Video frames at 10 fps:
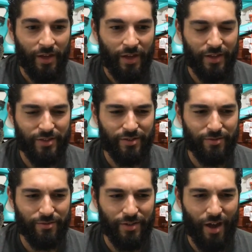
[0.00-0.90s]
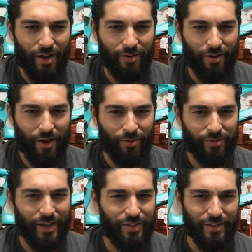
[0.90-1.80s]
It's not, I
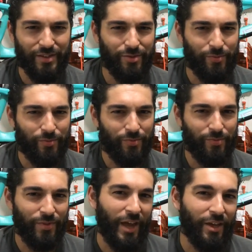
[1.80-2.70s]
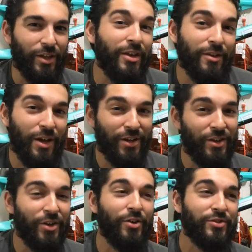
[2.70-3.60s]
don't take this lightly,
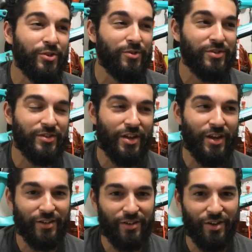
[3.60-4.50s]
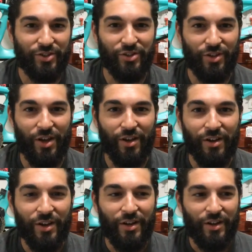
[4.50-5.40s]
you know, so this is not nonchalant.
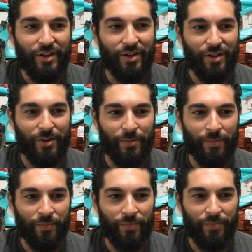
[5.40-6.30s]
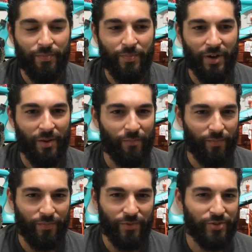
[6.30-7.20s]
But
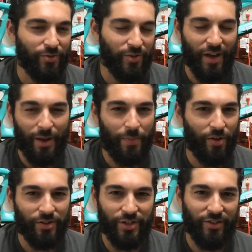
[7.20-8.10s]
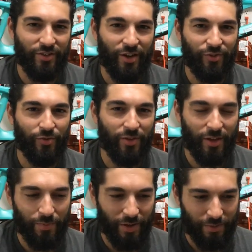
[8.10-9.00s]
so yeah, I apologize guys for
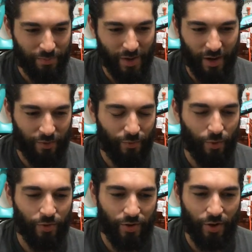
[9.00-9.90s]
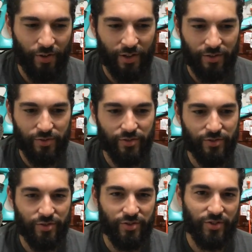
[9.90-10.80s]
like my back and forth and all that. This
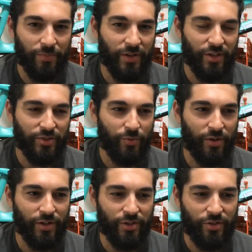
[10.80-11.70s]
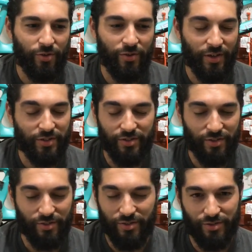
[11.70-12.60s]
is just something I just wanted to do, and it
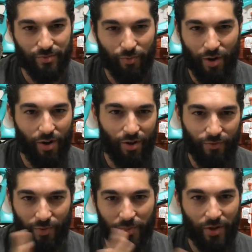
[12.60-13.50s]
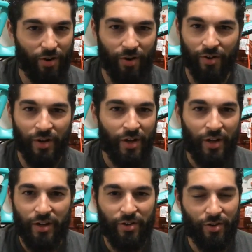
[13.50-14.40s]
just raw from the heart,
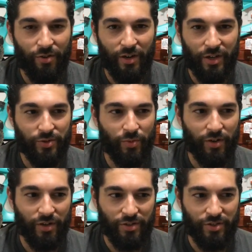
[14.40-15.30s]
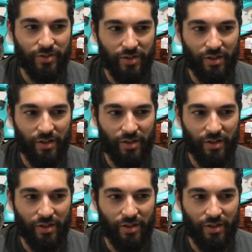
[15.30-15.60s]
you know, and I just wanted to just